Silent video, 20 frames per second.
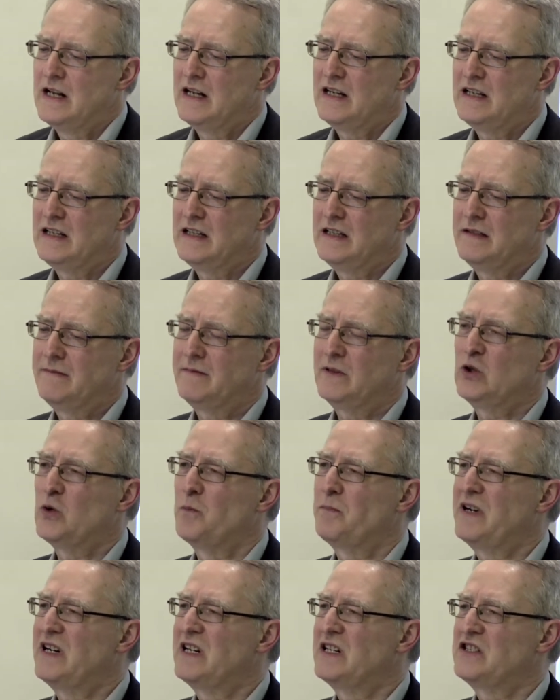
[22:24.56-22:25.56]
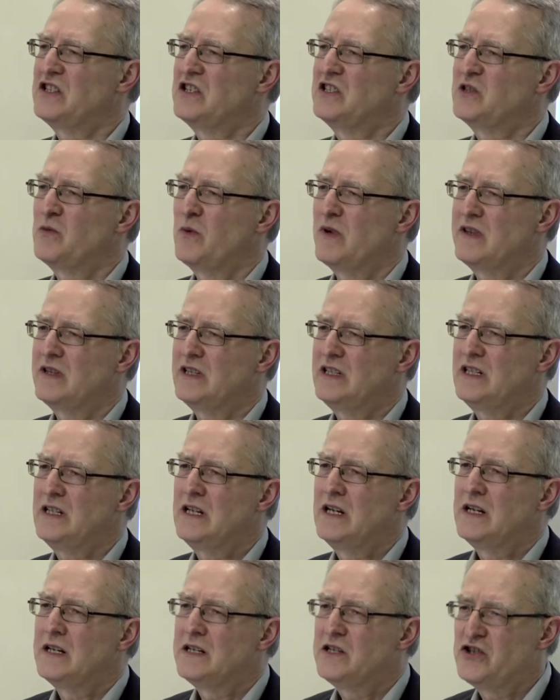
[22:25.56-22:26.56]
Uh, comparisons with the
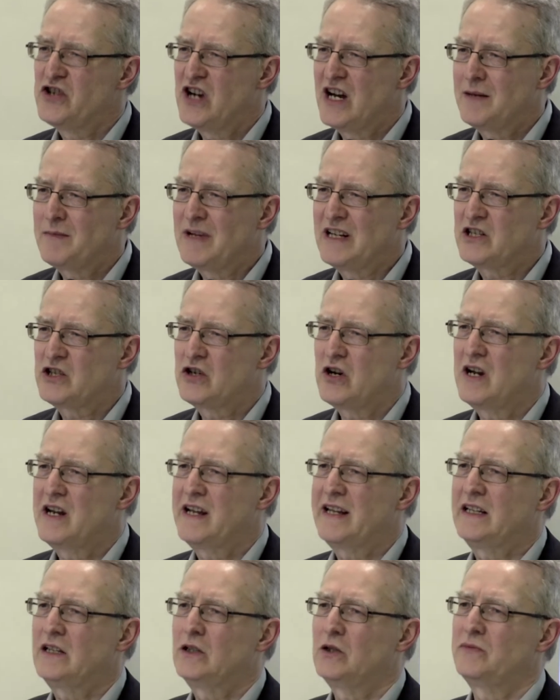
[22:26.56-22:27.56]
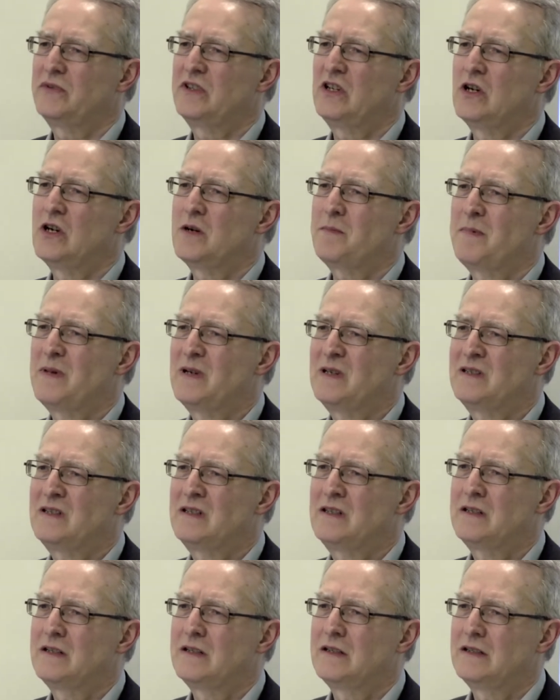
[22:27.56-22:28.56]
drama triangle of Karpman,
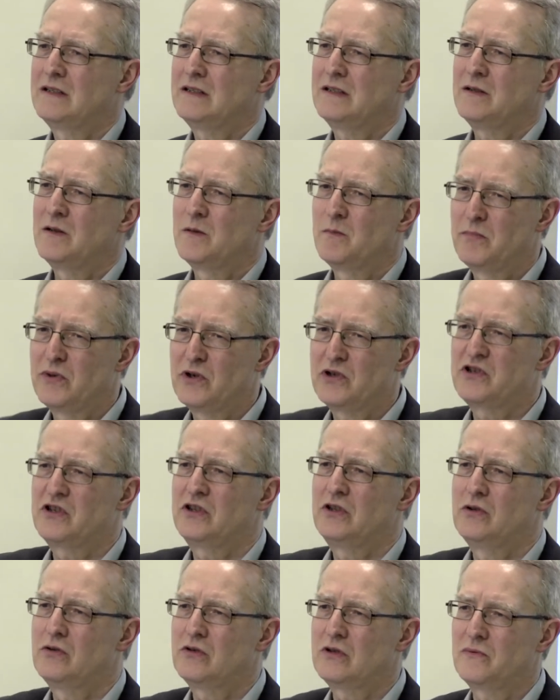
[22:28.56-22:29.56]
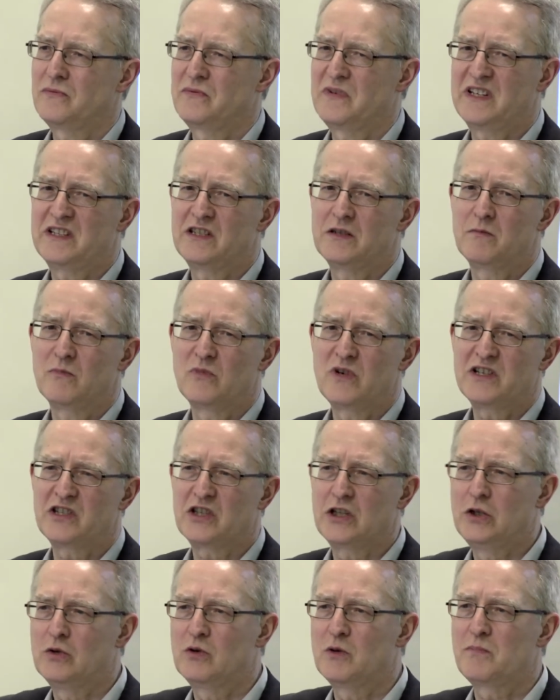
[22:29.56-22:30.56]
the
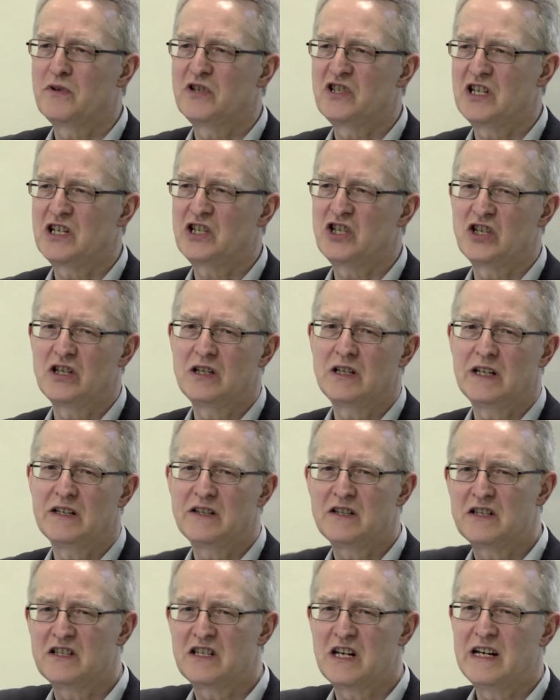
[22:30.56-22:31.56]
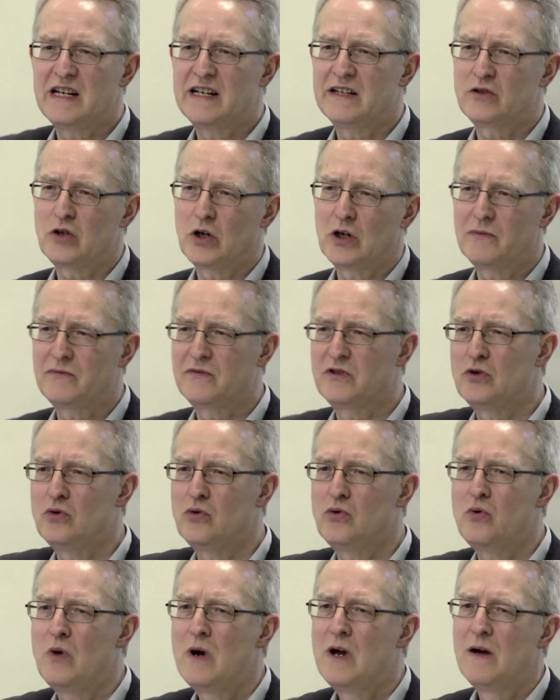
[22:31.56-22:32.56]
persecutor-victim-rescuer position, and saying sort of
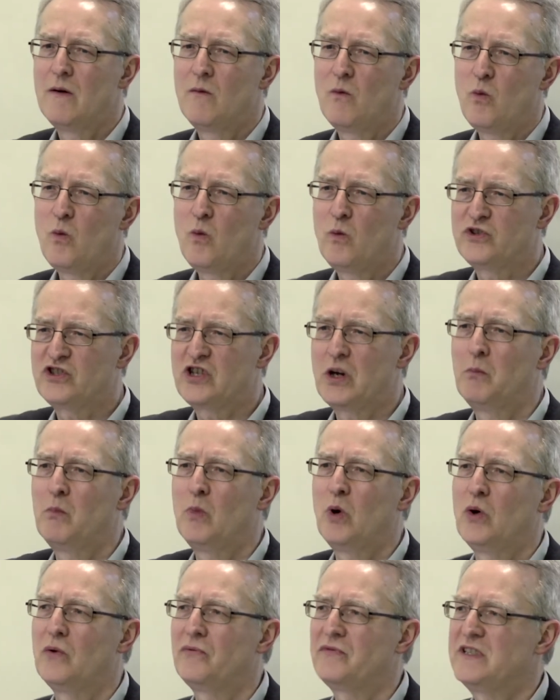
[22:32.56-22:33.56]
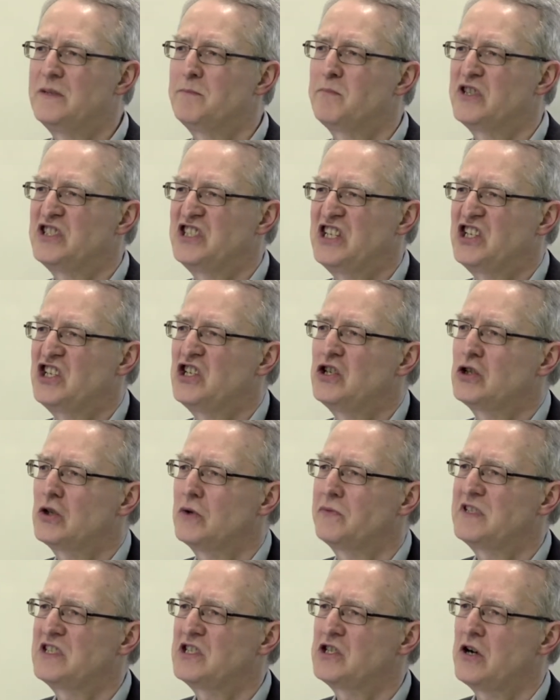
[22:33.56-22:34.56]
do some of the positions
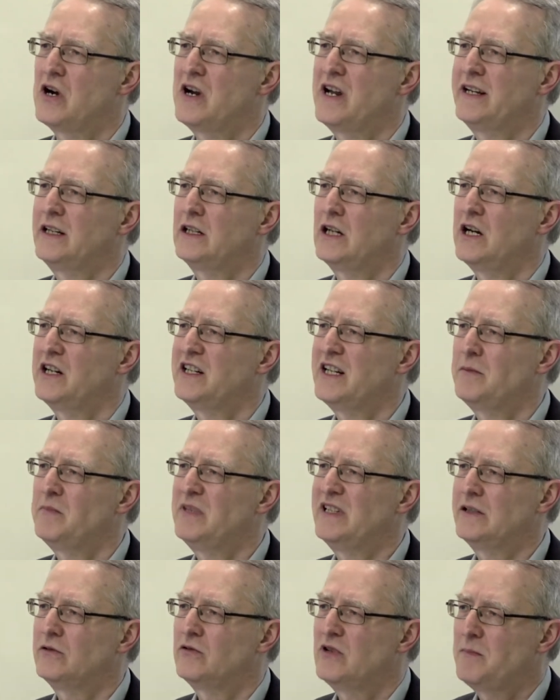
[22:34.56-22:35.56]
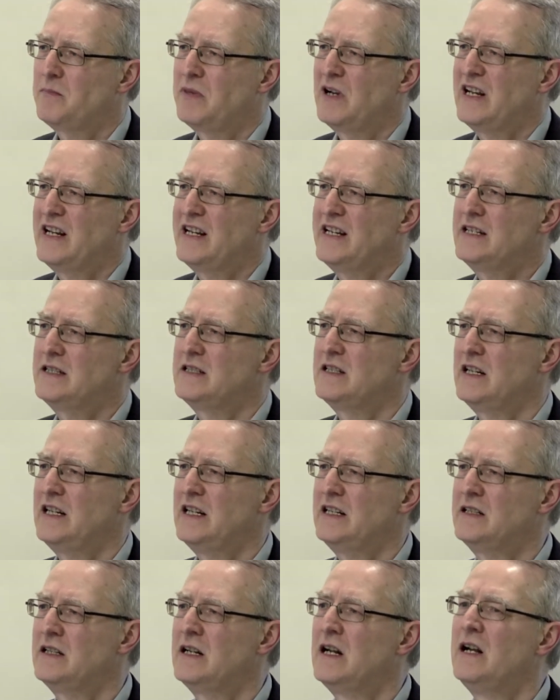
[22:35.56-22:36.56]
of this triangle, are they being replayed
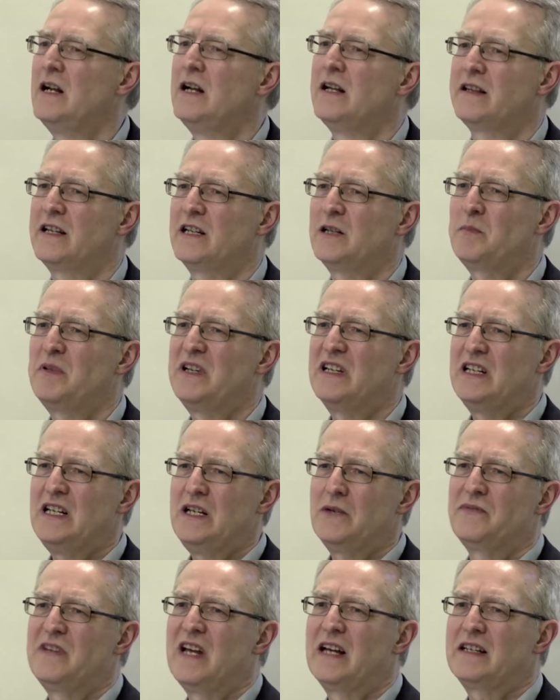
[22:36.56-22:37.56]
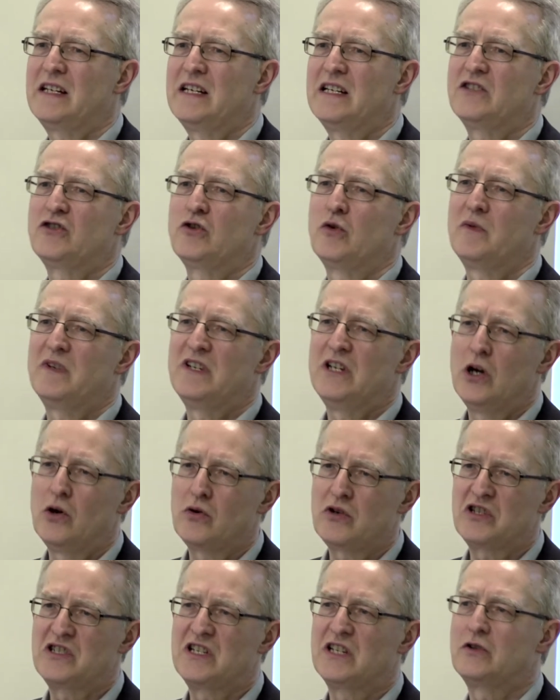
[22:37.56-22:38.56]
in therapy? And if that is, should we
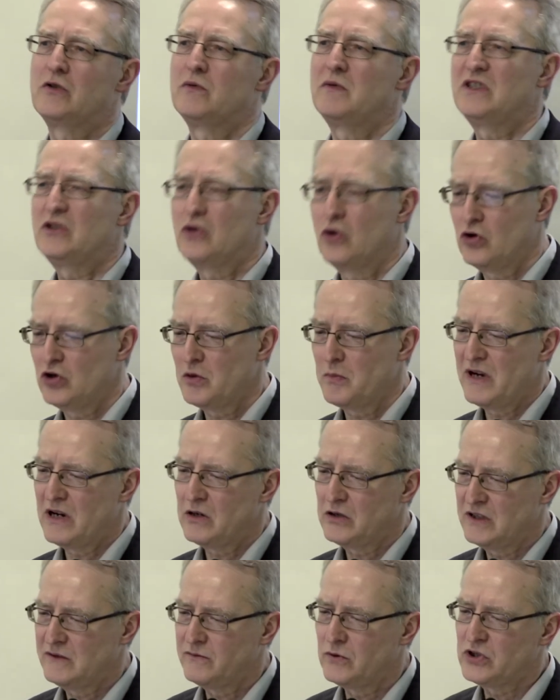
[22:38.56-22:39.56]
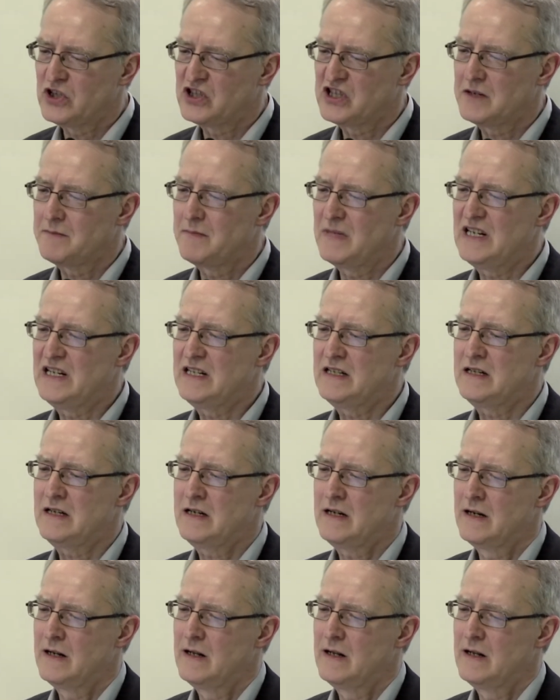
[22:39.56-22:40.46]
notice it? Should we talk about it? What does it mean?